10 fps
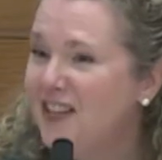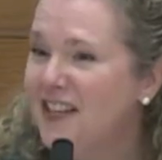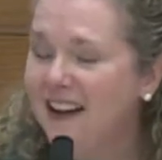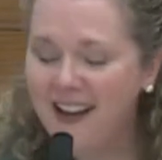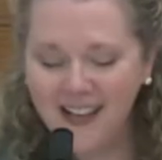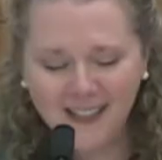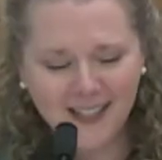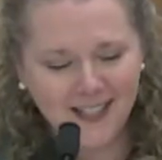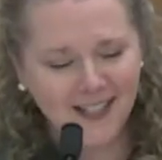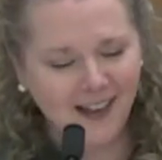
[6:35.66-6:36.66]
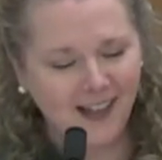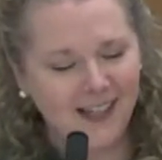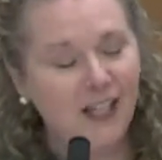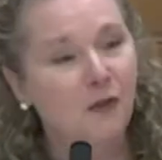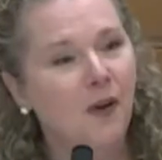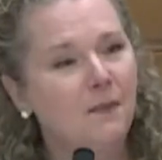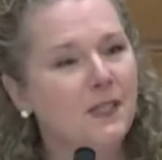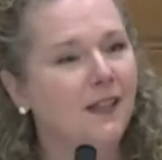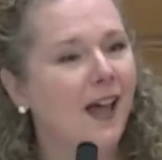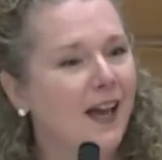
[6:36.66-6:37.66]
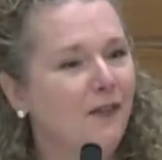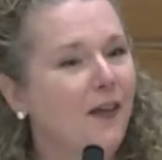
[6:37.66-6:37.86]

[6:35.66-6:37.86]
God the Son interrupts life